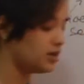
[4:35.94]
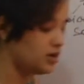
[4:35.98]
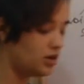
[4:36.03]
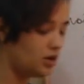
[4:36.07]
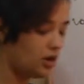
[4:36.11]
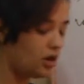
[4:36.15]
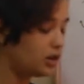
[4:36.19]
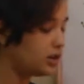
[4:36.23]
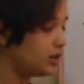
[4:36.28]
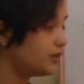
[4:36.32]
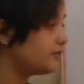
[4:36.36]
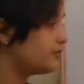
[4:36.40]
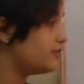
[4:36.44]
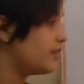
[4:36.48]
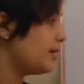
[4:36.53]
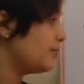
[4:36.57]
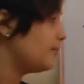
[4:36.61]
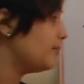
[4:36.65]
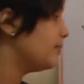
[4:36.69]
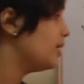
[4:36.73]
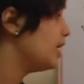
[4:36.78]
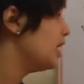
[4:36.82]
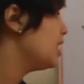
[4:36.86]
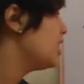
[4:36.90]
All of
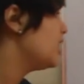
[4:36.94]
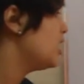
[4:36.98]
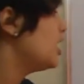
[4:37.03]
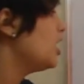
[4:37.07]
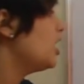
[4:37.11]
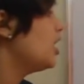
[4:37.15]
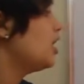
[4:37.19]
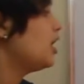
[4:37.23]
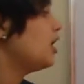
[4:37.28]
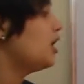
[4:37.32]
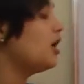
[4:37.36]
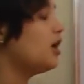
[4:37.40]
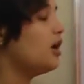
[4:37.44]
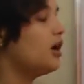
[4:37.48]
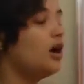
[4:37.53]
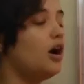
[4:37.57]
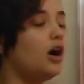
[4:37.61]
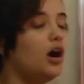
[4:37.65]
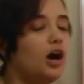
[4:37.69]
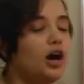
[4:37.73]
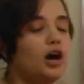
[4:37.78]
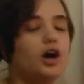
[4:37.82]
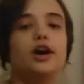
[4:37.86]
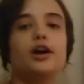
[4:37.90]
them
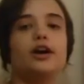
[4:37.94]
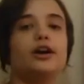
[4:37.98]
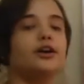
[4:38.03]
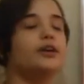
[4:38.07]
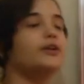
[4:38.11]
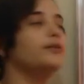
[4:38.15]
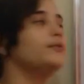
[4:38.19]
are